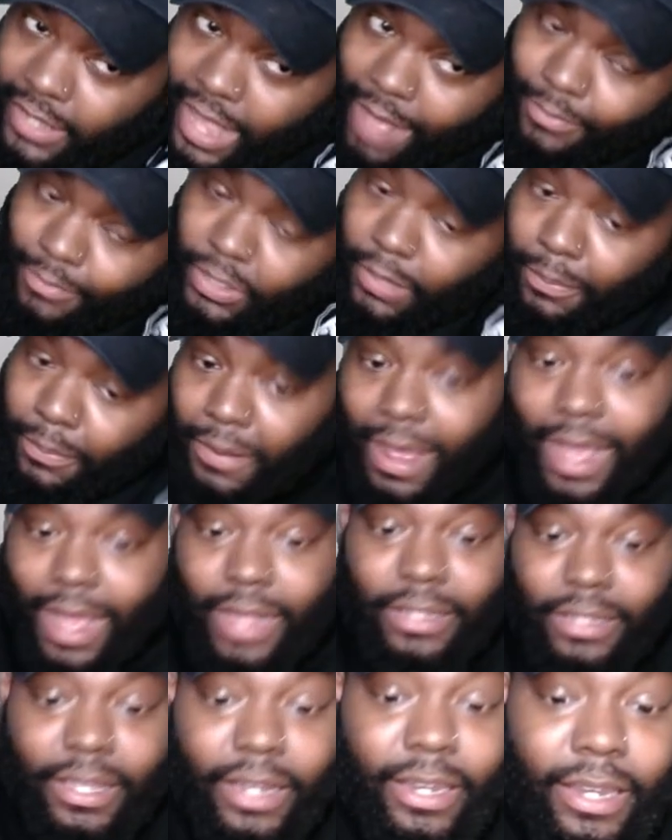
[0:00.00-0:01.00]
I'm
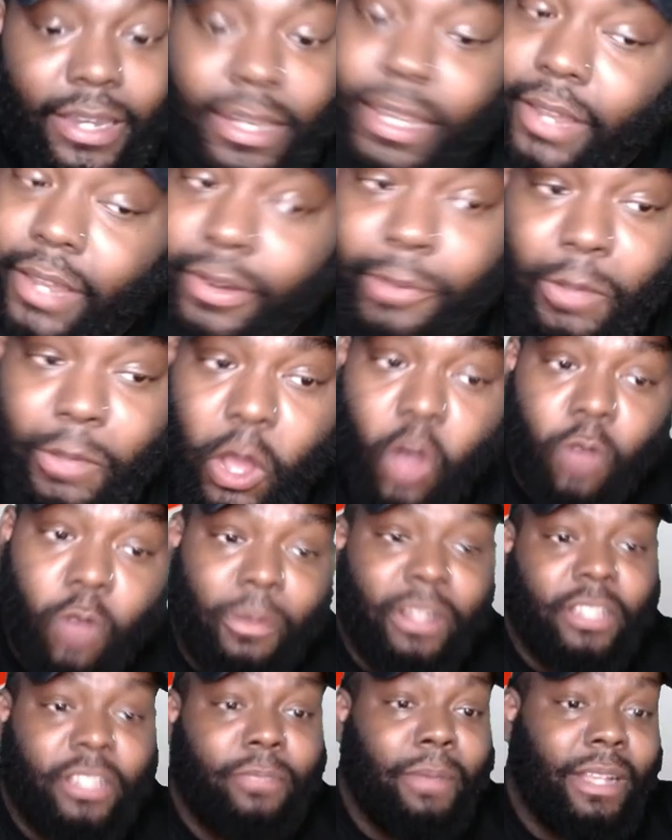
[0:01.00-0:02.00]
surprised they didn't give them
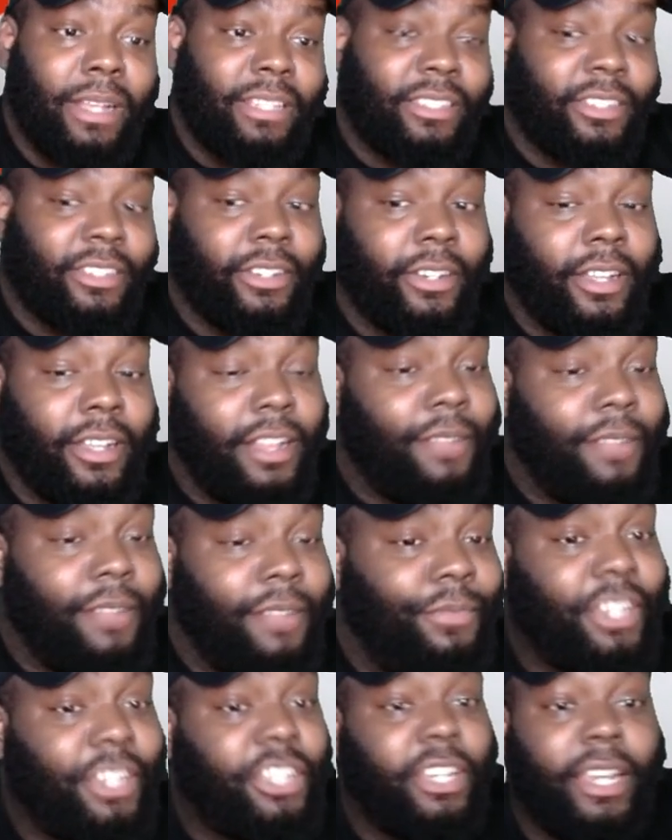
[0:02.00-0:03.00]
Colman's mustard.
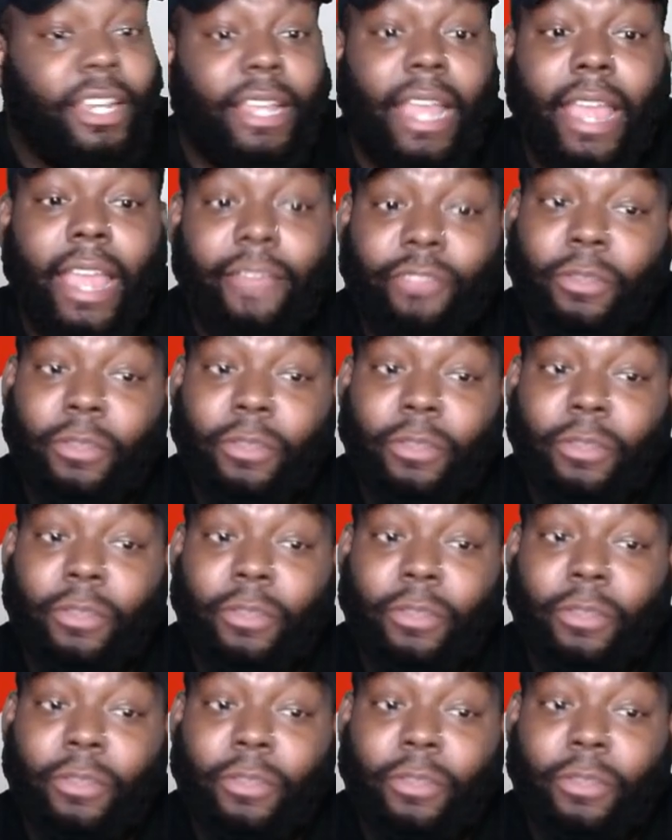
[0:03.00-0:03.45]
They should have gave them